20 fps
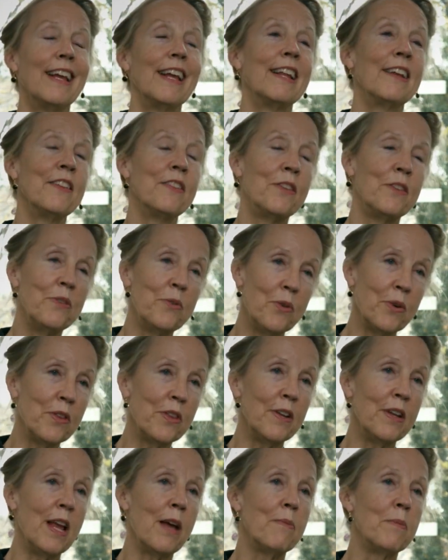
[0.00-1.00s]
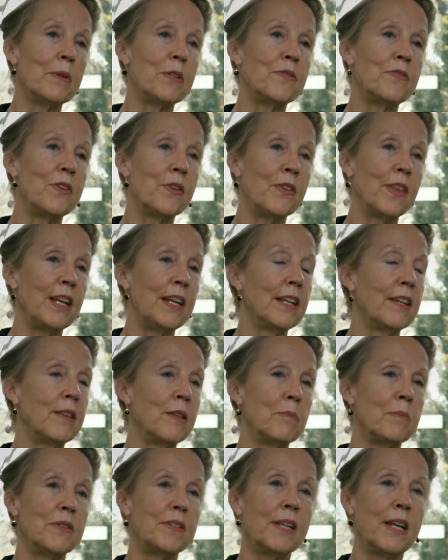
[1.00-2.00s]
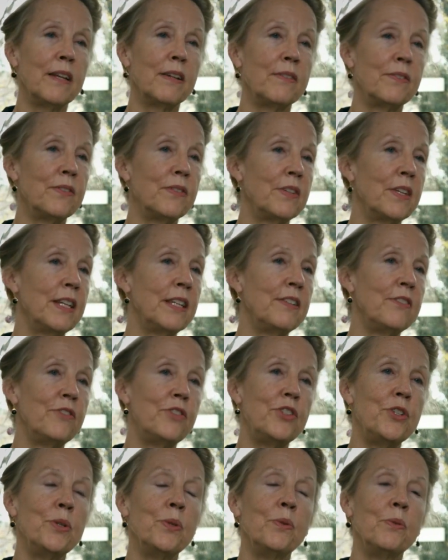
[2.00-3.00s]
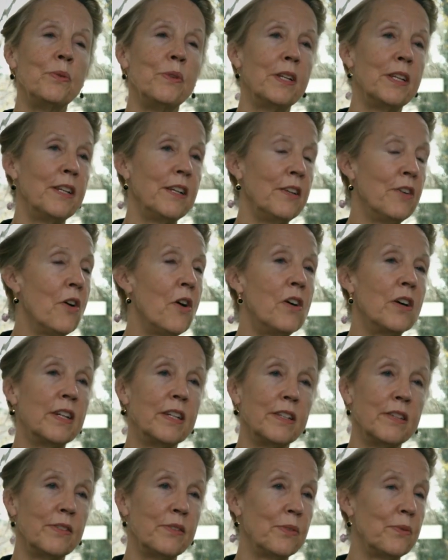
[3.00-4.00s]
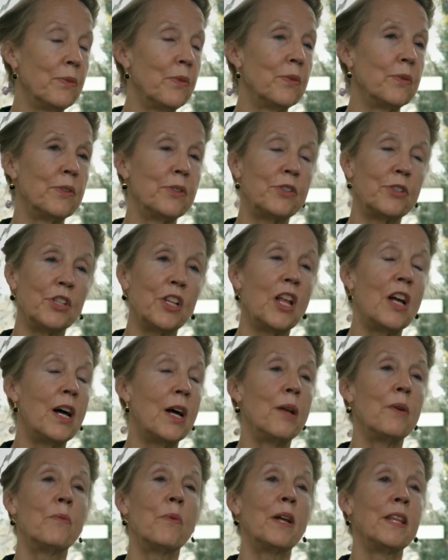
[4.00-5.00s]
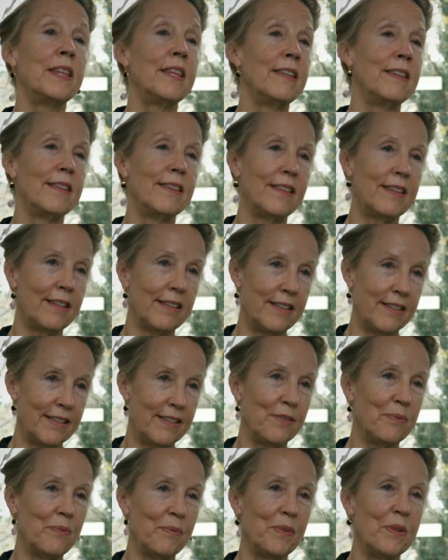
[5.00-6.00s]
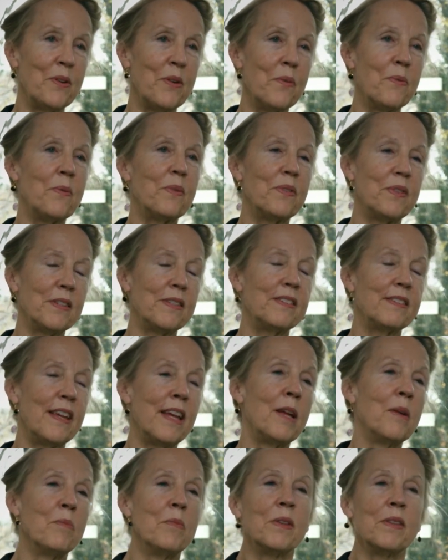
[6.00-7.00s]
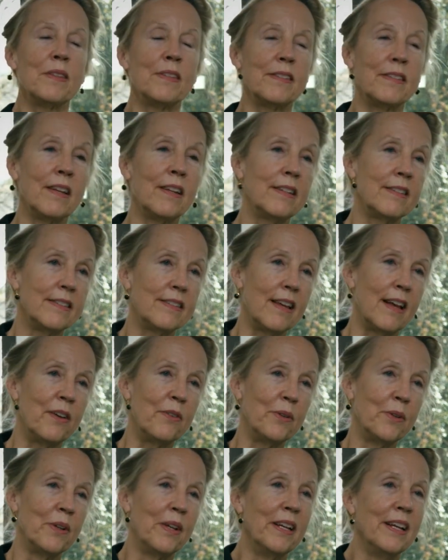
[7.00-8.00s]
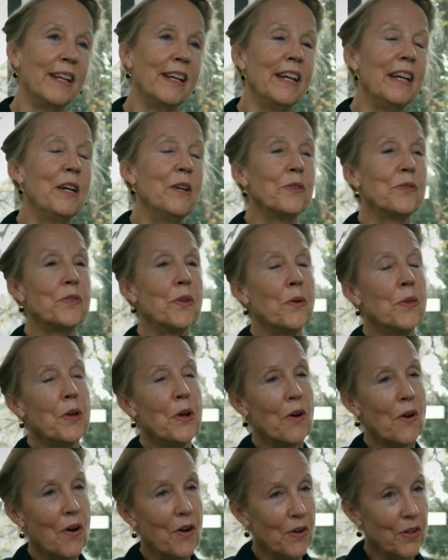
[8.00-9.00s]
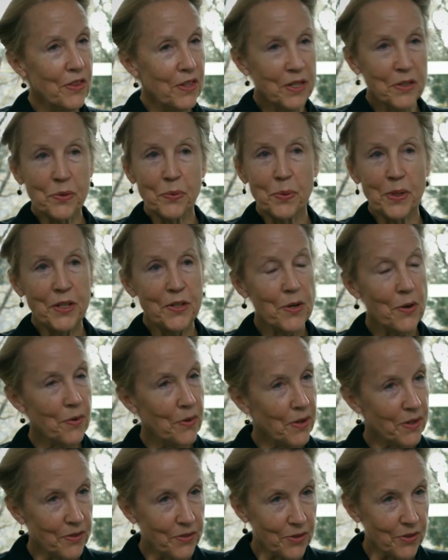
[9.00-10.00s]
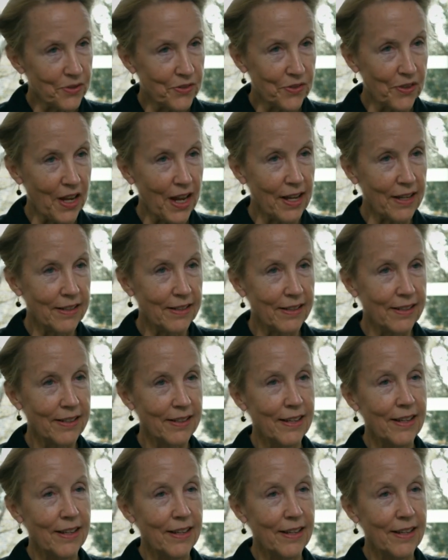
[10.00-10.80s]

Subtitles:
And in the Northern Hemisphere, they kill themselves in June and in August or July when when the sun is out. So there are things we don't understand.